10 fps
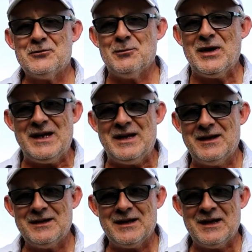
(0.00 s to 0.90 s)
For
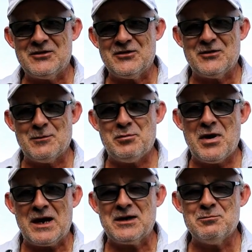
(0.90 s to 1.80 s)
me, it's the
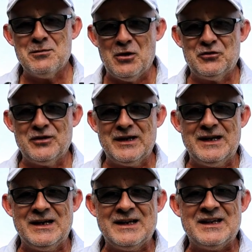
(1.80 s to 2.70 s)
back
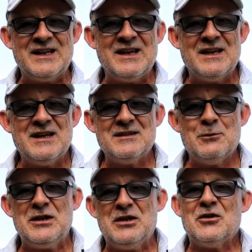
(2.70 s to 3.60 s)
mostly.
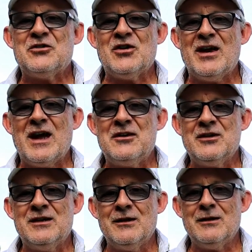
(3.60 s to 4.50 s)
When you got
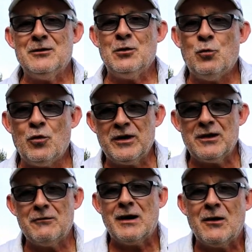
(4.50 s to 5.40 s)
sciatica and you're
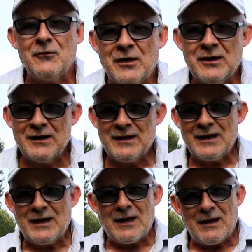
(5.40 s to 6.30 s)
walking around
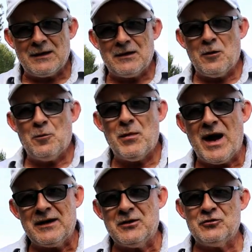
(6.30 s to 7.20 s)
like an old
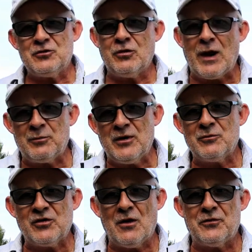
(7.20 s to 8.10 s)
man who's crapped
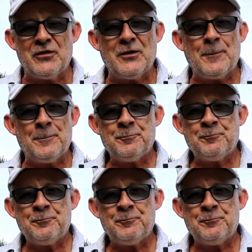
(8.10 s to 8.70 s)
himself,